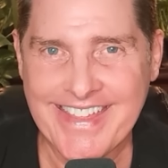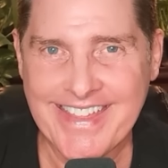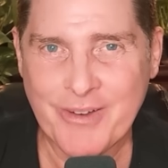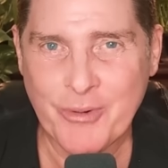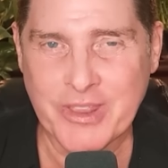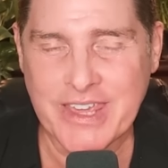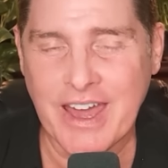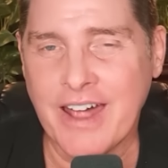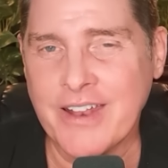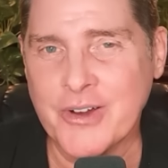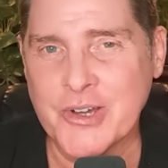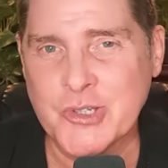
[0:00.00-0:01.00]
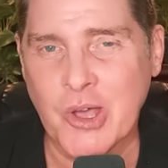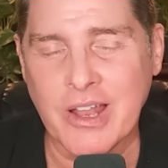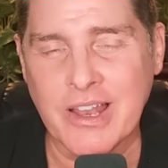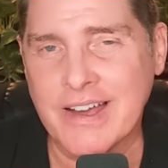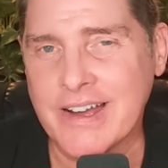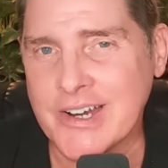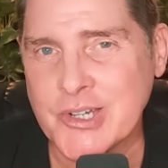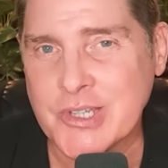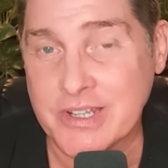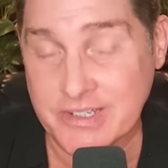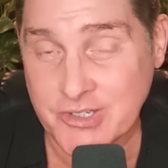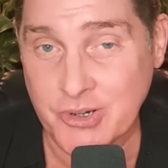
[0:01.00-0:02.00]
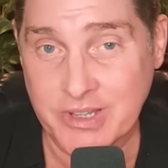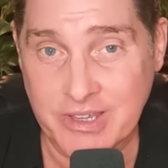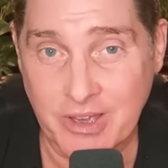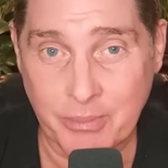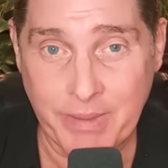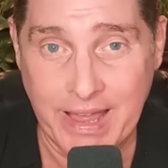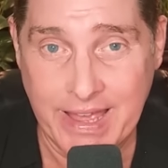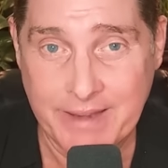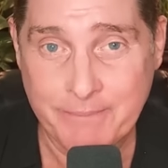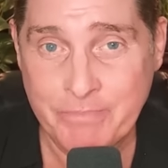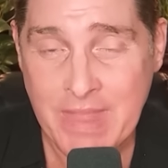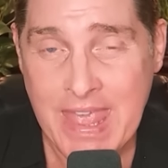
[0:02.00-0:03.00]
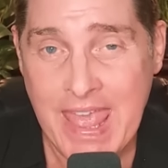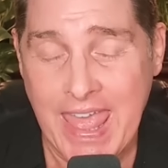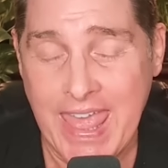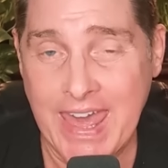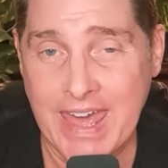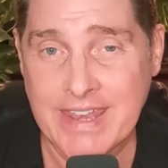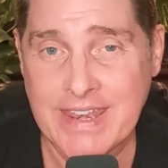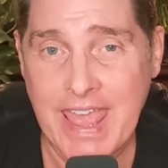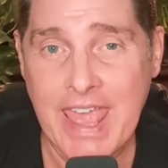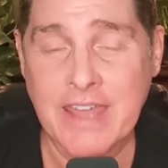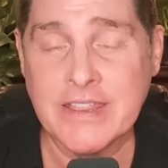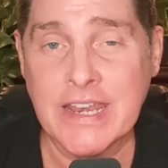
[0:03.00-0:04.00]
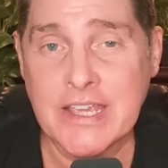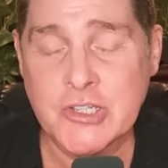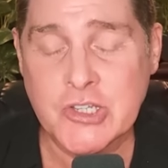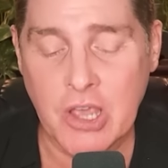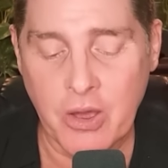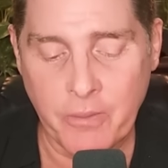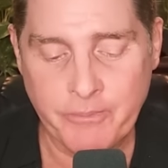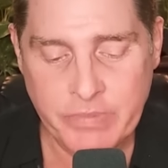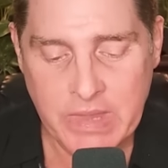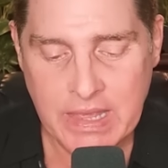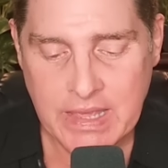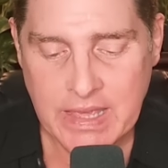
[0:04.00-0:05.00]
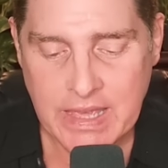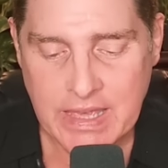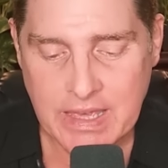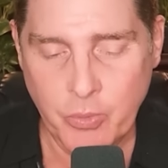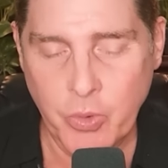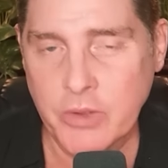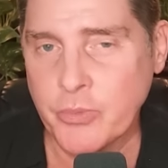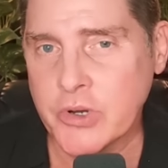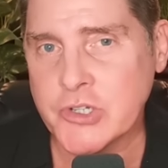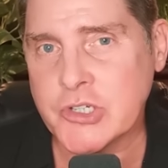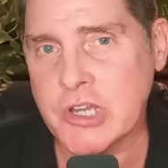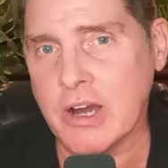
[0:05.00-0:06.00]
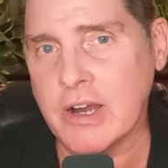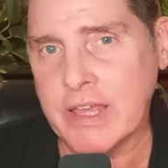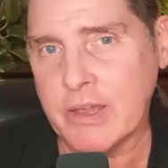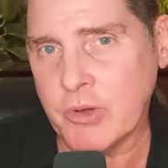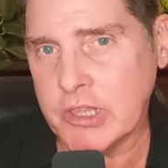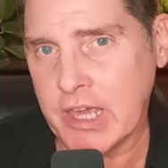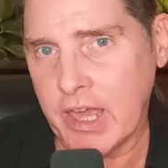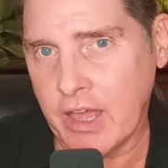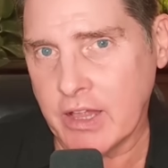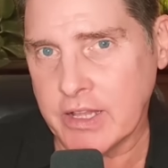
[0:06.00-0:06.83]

Well, the honor is all ours and certainly all mine. And Anthony, so we we are starting with hell.